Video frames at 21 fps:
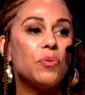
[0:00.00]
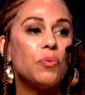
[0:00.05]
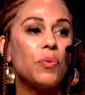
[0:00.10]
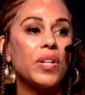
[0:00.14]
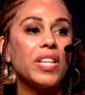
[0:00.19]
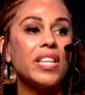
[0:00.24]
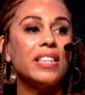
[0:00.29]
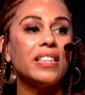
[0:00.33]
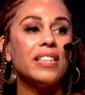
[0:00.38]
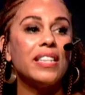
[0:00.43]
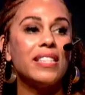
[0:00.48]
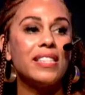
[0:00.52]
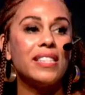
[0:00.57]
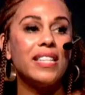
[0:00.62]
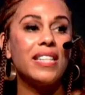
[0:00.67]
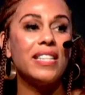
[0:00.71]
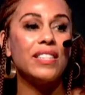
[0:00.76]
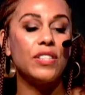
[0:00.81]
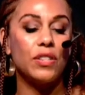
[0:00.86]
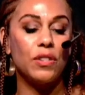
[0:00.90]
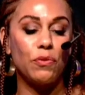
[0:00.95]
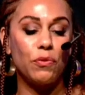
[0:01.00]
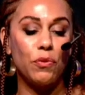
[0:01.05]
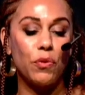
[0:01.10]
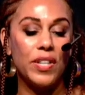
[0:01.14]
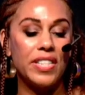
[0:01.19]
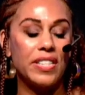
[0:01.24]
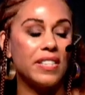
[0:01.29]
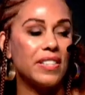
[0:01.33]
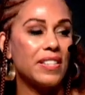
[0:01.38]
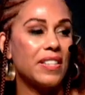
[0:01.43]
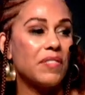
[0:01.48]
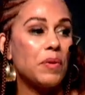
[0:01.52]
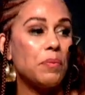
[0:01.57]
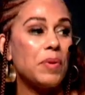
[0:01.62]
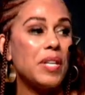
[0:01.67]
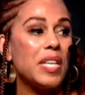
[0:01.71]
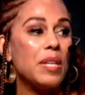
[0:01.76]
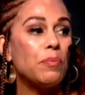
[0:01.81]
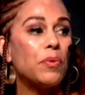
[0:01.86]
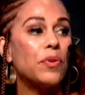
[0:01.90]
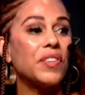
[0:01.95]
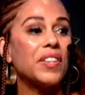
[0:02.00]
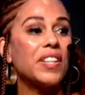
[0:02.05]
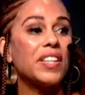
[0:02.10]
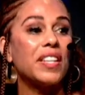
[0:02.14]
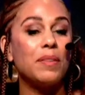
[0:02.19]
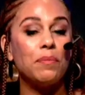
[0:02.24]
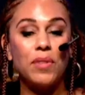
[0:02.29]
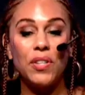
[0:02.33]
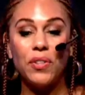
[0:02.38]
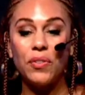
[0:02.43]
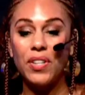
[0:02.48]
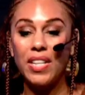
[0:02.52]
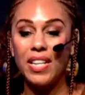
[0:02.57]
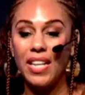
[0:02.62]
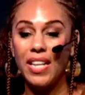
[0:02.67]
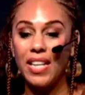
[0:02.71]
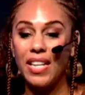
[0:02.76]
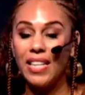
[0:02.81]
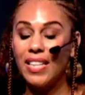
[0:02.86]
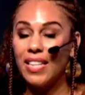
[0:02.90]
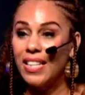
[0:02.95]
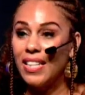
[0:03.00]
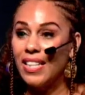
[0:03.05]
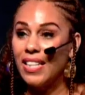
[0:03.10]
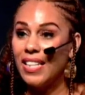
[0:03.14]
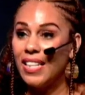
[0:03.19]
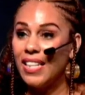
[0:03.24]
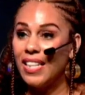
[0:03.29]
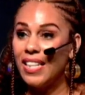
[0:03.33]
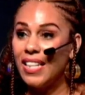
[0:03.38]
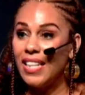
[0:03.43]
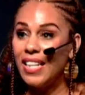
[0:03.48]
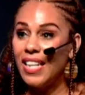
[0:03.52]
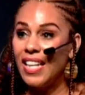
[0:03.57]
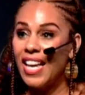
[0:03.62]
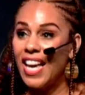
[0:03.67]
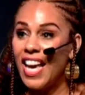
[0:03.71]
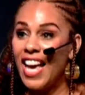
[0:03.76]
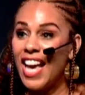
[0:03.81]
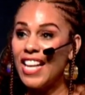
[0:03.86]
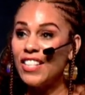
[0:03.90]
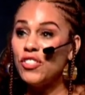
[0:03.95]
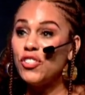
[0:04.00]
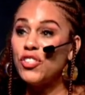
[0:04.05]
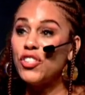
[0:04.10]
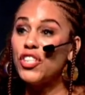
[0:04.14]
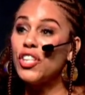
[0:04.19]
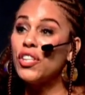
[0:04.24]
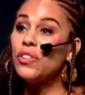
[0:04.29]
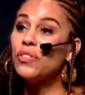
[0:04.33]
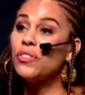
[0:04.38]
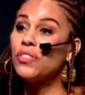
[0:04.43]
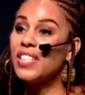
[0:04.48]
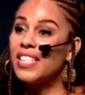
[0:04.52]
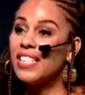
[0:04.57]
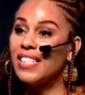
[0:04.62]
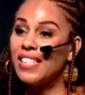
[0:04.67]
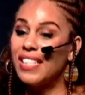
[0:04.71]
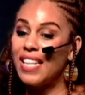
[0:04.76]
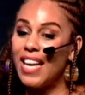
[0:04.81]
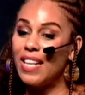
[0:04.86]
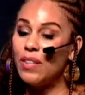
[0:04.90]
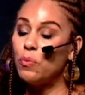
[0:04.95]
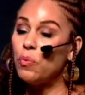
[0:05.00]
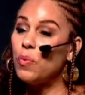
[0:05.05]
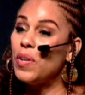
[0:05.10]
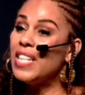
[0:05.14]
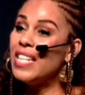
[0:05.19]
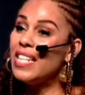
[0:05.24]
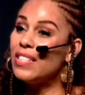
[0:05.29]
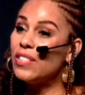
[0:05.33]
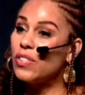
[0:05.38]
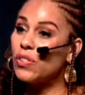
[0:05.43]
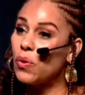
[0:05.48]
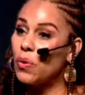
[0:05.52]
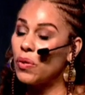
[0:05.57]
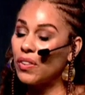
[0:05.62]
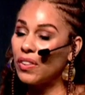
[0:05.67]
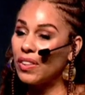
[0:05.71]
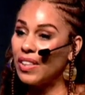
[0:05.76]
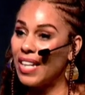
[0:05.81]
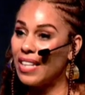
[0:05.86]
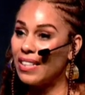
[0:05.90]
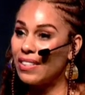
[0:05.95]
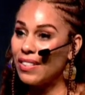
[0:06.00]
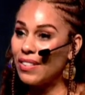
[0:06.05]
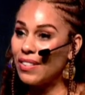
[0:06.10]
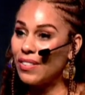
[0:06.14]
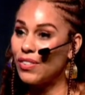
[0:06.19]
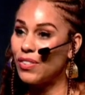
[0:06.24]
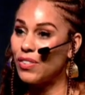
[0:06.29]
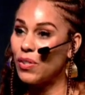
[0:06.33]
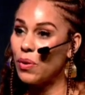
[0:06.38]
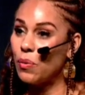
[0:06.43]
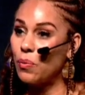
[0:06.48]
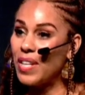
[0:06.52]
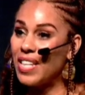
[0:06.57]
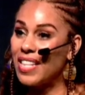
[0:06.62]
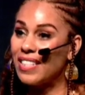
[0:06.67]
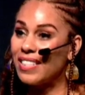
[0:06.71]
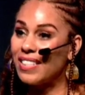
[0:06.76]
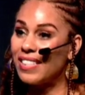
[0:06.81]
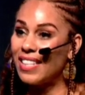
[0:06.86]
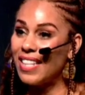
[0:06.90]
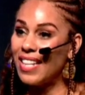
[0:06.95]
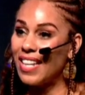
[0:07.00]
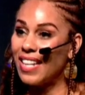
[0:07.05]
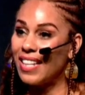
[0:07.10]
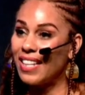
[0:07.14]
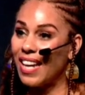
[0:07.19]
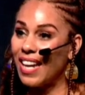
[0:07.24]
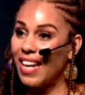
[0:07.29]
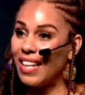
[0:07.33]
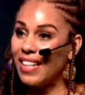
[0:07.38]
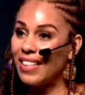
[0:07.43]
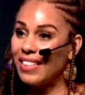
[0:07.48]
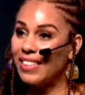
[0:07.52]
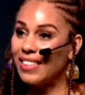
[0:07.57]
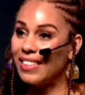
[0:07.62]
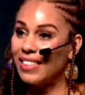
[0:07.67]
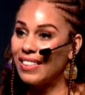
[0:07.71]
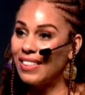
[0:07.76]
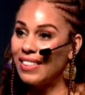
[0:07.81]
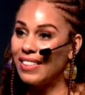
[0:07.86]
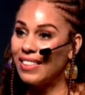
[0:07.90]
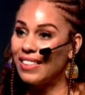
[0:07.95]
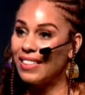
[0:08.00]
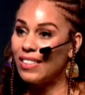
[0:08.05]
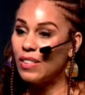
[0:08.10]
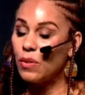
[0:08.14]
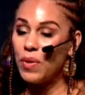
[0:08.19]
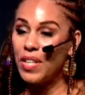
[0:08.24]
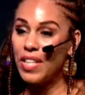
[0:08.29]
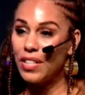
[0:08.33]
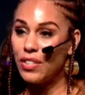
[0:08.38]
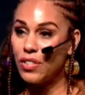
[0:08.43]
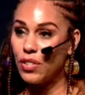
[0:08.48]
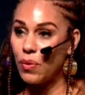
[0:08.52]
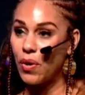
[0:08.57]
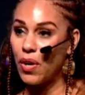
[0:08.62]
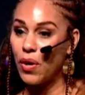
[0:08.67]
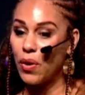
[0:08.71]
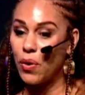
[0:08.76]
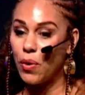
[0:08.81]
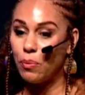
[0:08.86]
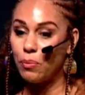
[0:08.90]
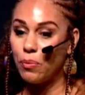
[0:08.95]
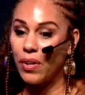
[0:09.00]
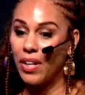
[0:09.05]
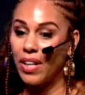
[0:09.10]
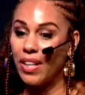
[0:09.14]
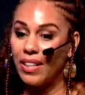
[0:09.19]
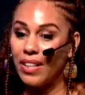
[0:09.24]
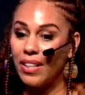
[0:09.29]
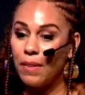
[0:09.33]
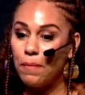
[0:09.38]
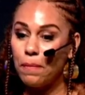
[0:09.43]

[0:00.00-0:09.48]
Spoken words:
really listening to the voices of the people in the community. And children said, we need solar lanterns so we can see at night, so we can do our homework.